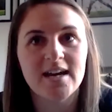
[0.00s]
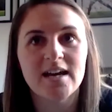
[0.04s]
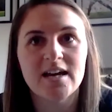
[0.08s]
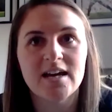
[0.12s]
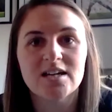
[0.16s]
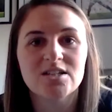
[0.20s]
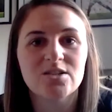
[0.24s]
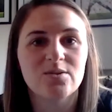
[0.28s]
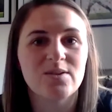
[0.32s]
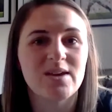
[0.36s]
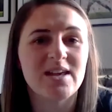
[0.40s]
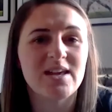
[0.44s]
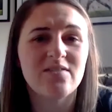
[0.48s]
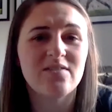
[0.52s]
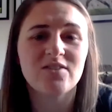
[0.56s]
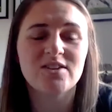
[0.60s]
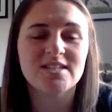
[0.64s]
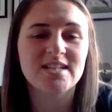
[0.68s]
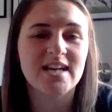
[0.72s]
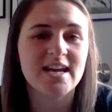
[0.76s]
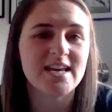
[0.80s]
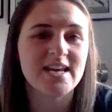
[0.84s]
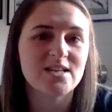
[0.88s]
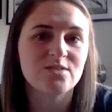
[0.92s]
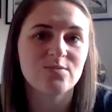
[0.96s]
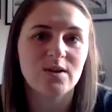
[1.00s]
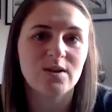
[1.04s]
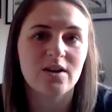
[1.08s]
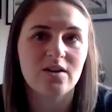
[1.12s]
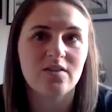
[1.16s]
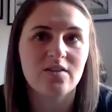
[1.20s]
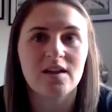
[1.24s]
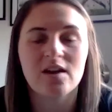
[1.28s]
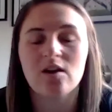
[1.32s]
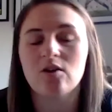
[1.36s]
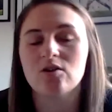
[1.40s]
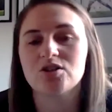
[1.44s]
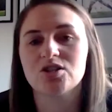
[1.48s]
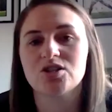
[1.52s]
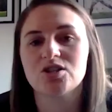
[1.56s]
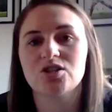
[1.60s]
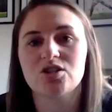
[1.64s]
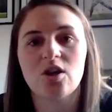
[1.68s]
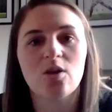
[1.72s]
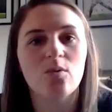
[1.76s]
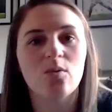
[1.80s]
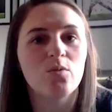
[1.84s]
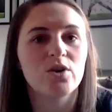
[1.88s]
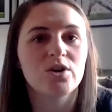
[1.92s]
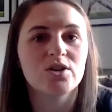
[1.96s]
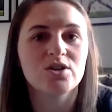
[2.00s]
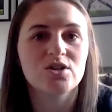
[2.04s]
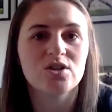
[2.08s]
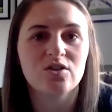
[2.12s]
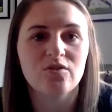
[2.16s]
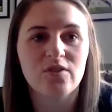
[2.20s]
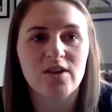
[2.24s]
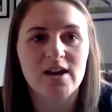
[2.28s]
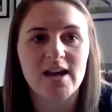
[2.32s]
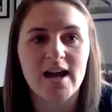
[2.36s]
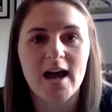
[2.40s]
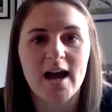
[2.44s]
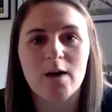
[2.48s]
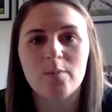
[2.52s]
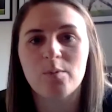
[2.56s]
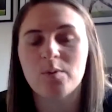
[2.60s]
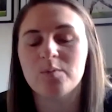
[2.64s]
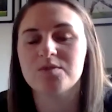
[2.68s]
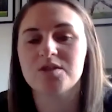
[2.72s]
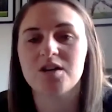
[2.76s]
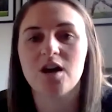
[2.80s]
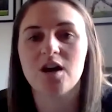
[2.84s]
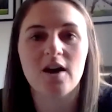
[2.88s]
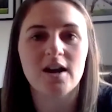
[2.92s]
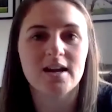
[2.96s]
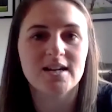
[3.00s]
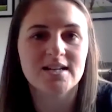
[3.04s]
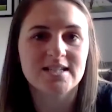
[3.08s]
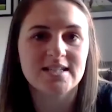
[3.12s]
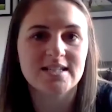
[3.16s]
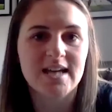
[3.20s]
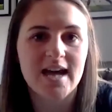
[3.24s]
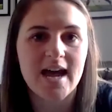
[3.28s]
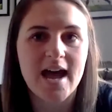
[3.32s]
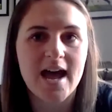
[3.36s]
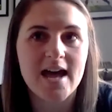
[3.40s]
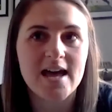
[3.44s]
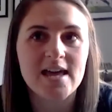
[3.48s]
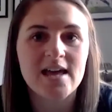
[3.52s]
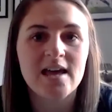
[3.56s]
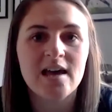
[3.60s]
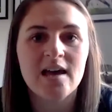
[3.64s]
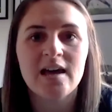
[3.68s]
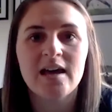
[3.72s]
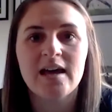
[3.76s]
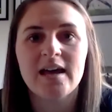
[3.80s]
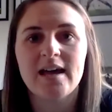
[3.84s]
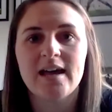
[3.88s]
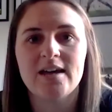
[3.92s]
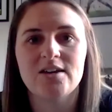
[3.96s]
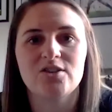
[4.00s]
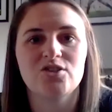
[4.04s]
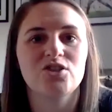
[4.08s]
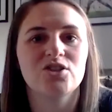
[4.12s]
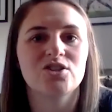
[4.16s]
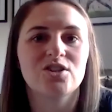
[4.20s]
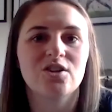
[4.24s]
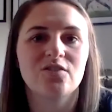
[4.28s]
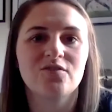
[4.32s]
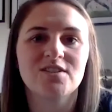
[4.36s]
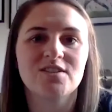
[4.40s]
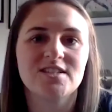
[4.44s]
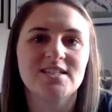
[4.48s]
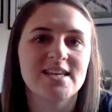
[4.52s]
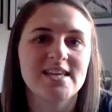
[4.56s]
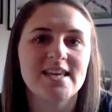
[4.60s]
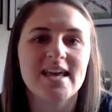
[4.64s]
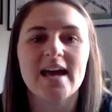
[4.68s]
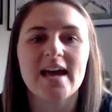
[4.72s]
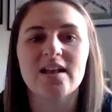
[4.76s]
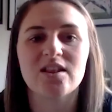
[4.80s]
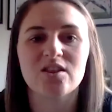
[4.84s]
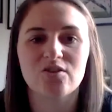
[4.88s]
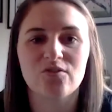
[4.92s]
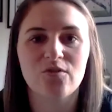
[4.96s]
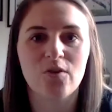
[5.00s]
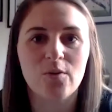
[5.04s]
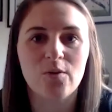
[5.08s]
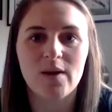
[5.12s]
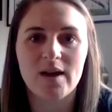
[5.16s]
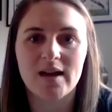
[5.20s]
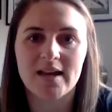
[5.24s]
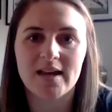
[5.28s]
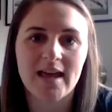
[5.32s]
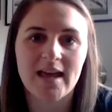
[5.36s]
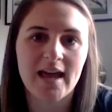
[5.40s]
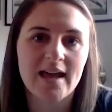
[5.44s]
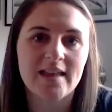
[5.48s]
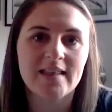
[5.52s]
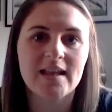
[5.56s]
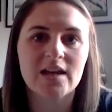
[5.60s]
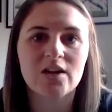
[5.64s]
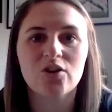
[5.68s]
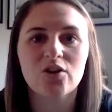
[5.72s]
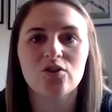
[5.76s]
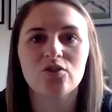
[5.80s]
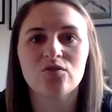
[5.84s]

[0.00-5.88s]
So even days when I think I just don't want to do the rehab, I'm tired today, it's just obviously getting through it, getting that good